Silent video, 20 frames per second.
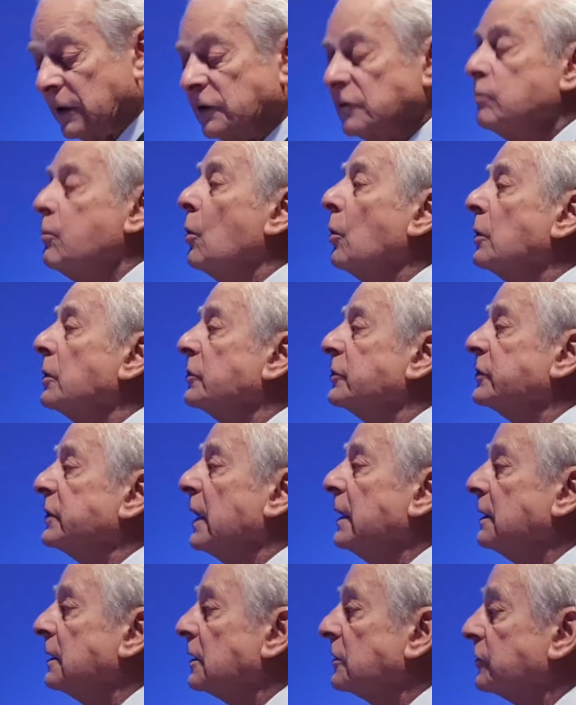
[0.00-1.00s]
the smaller
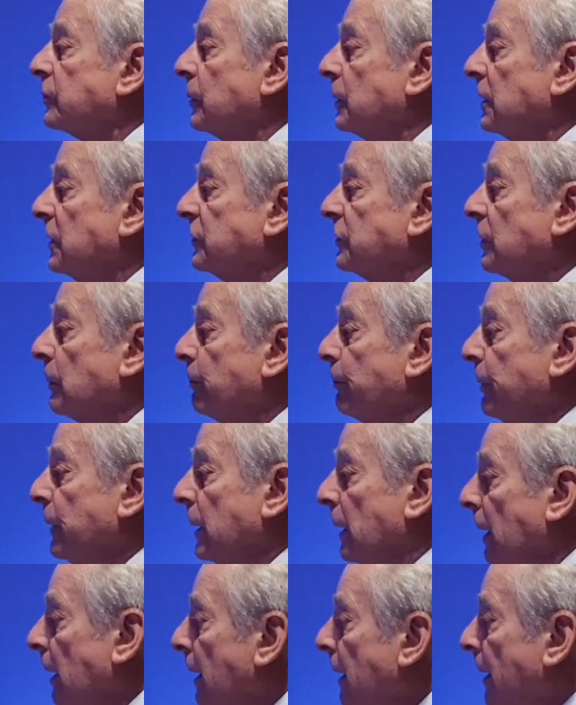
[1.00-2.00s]
centers will
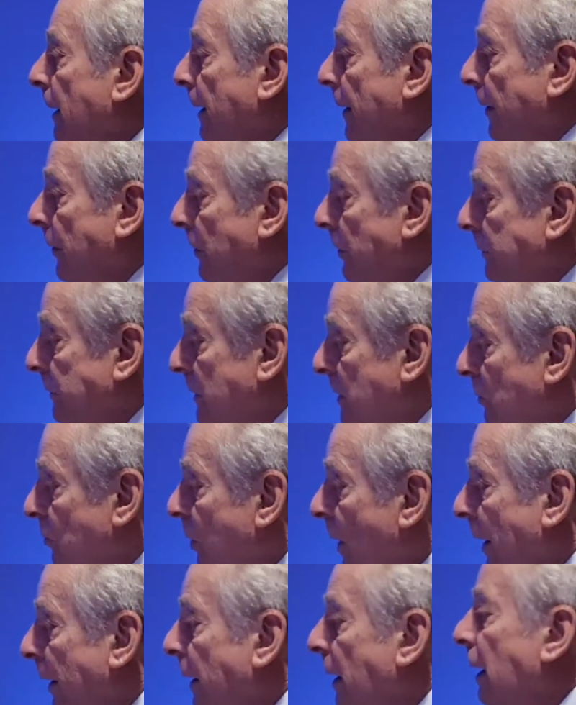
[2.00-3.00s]
disappear. Not the
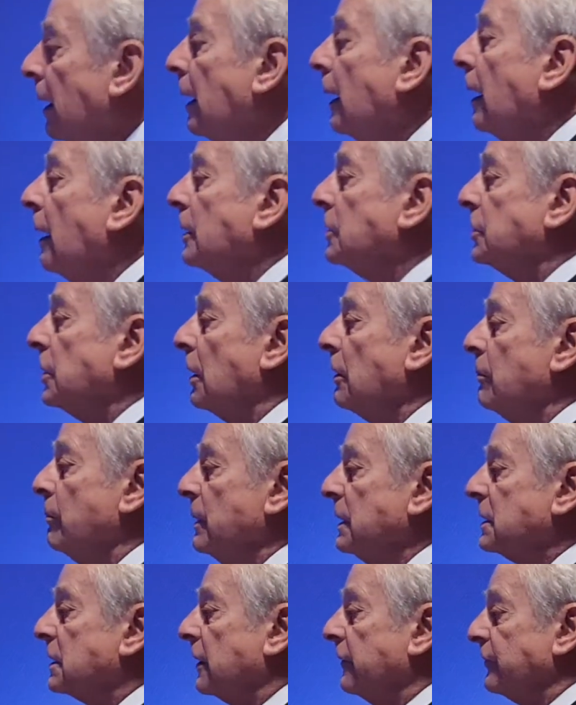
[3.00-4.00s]
one, ZAN
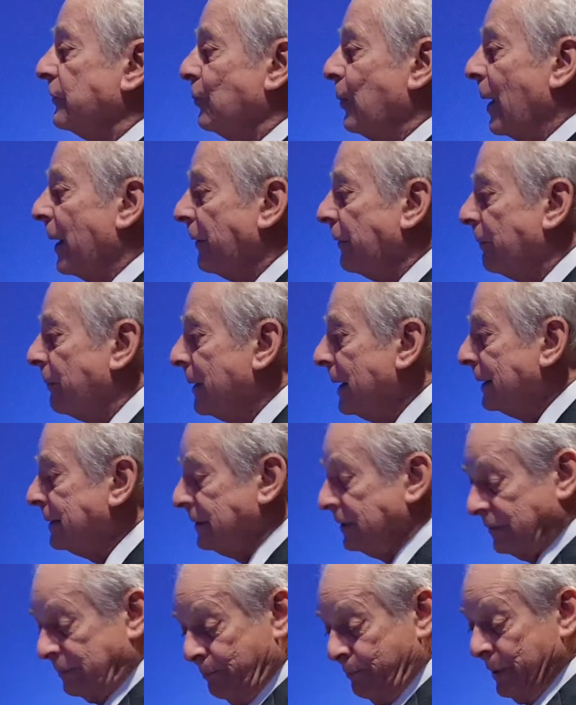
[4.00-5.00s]
MITREV's one, it
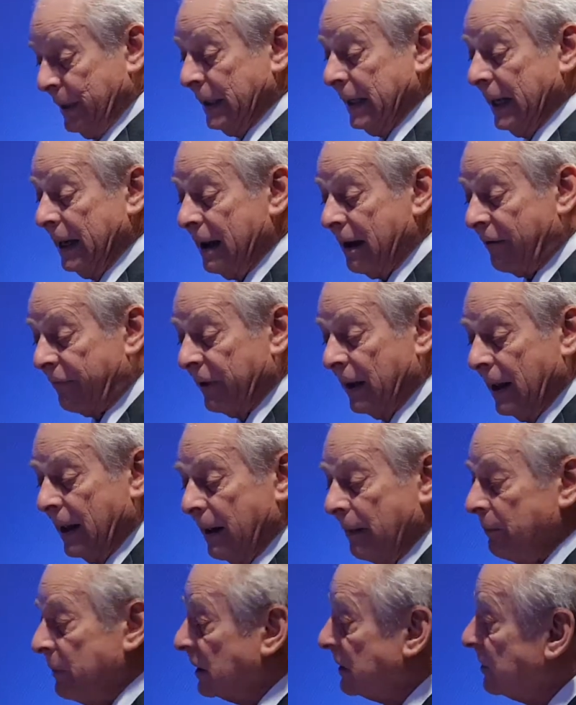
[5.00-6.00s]
is big enough,
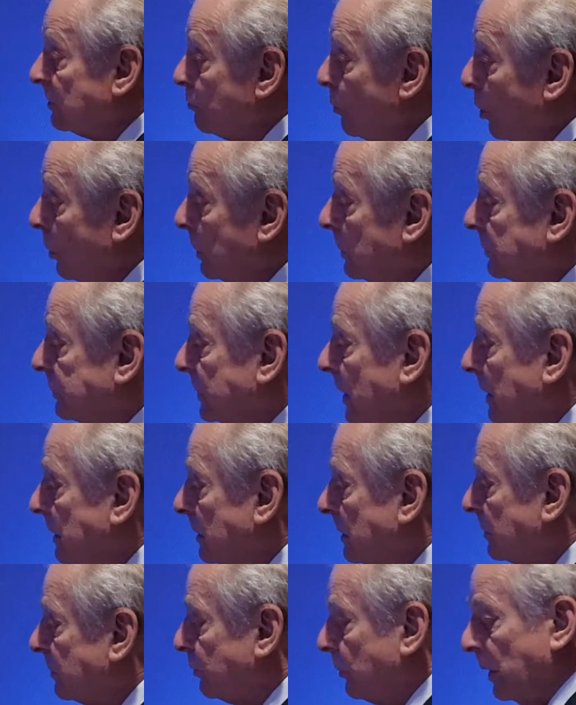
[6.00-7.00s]
but smaller
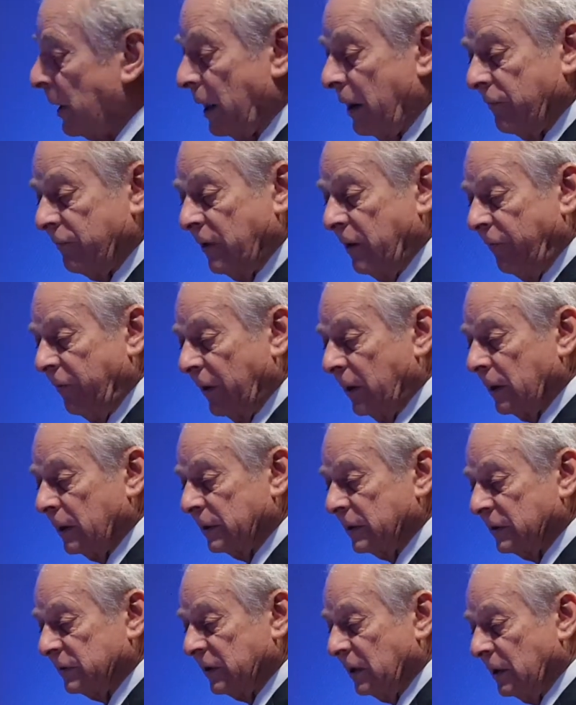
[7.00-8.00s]
centers will have
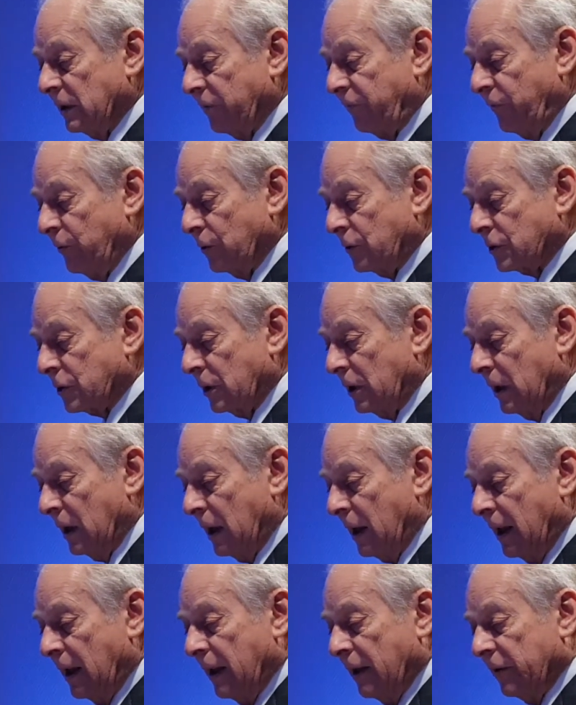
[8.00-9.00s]
difficulties in the future.
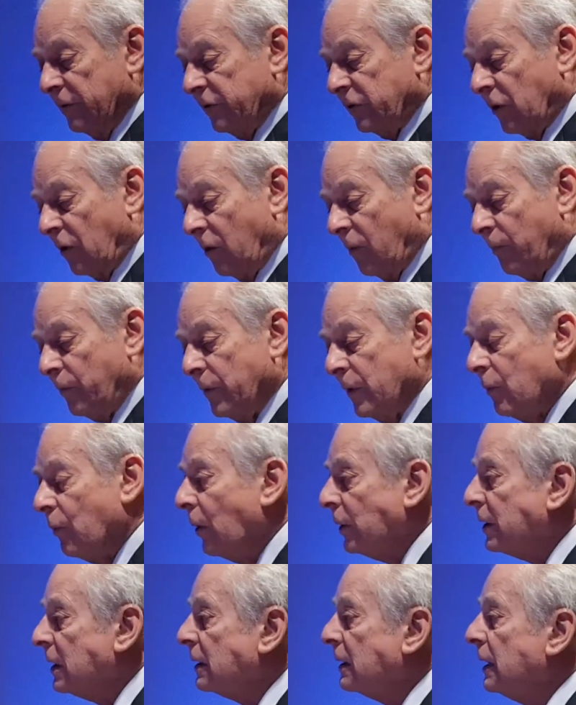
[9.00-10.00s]
So
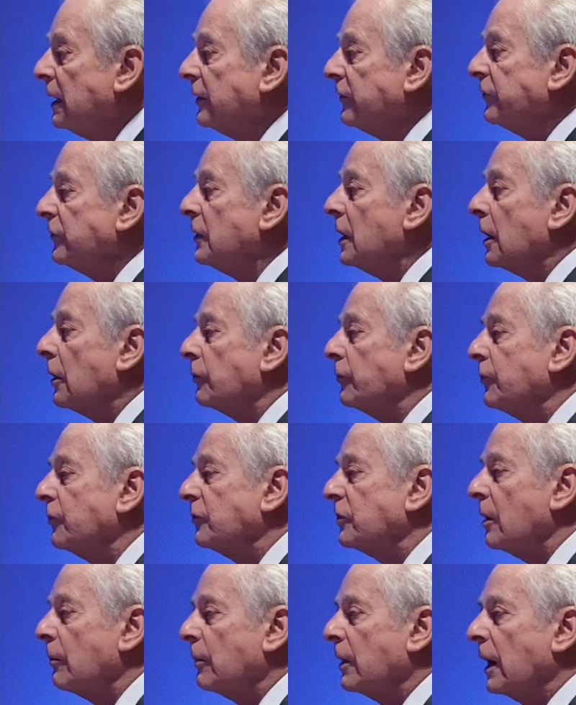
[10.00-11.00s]
what it leaves now, to
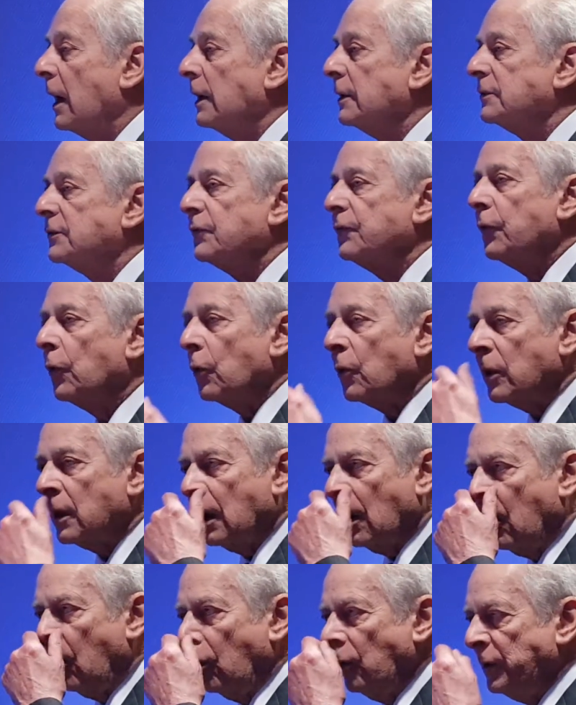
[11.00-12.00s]
summarize, for
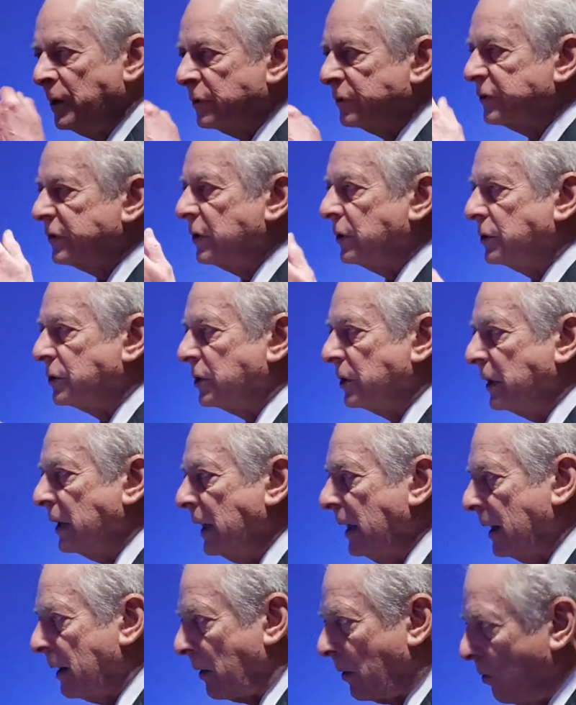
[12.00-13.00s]
the older surgeon
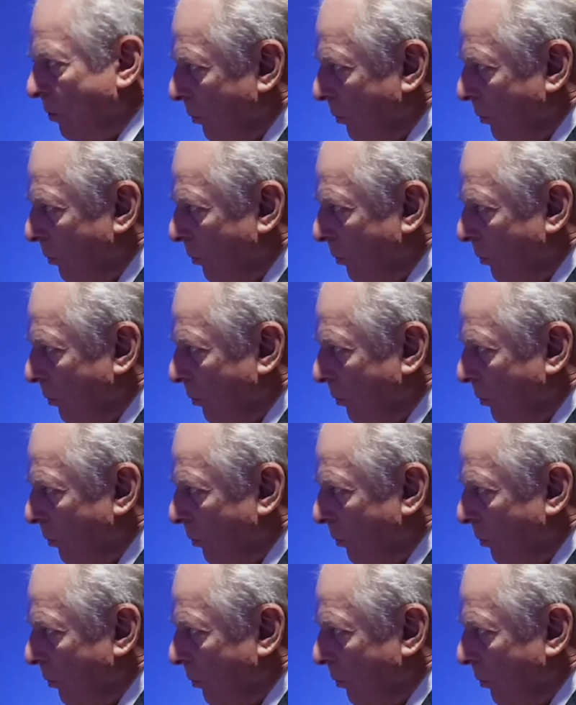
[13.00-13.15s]
here who